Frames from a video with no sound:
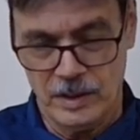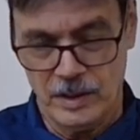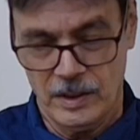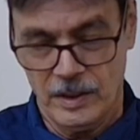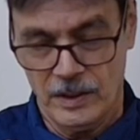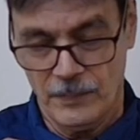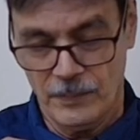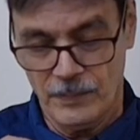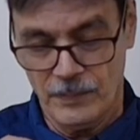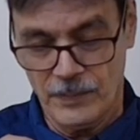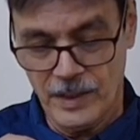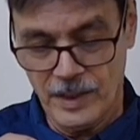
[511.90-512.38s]

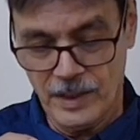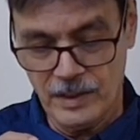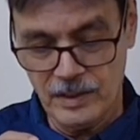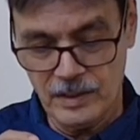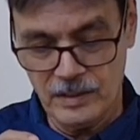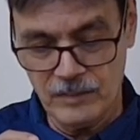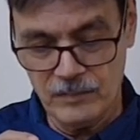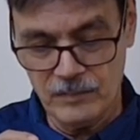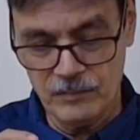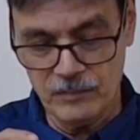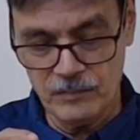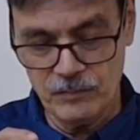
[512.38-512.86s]
then
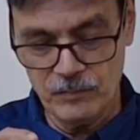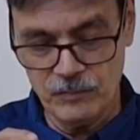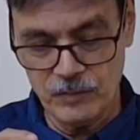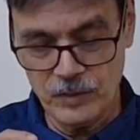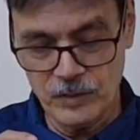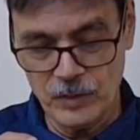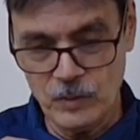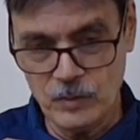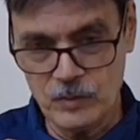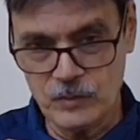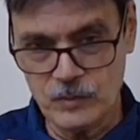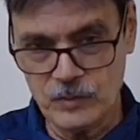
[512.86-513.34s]
we
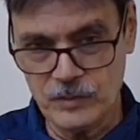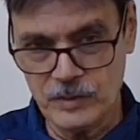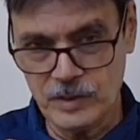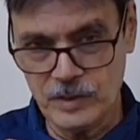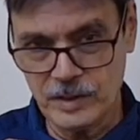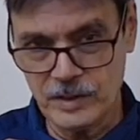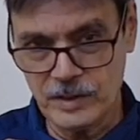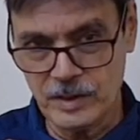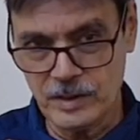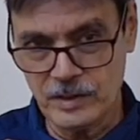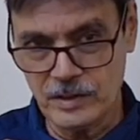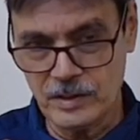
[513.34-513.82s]
also say
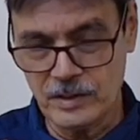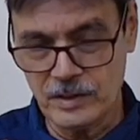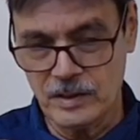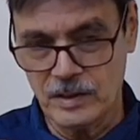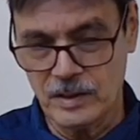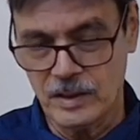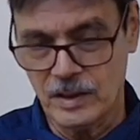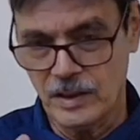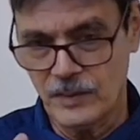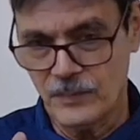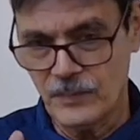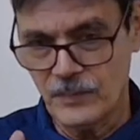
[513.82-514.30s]
that
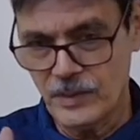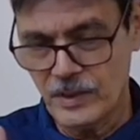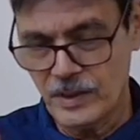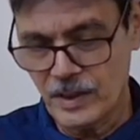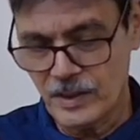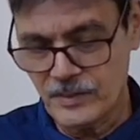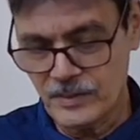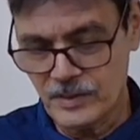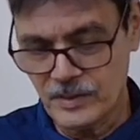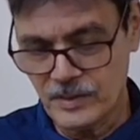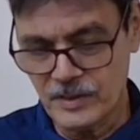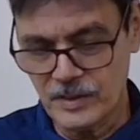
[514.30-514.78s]
there are
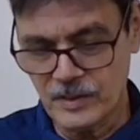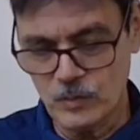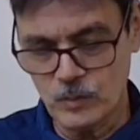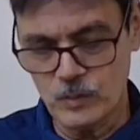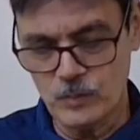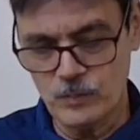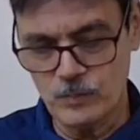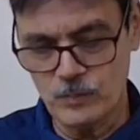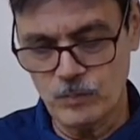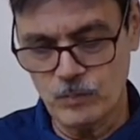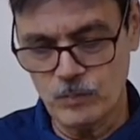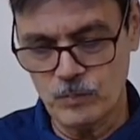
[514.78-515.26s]
certain
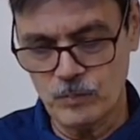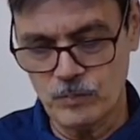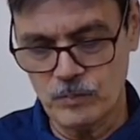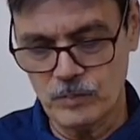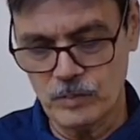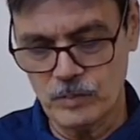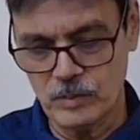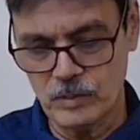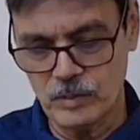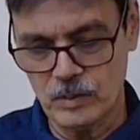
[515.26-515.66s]
uh,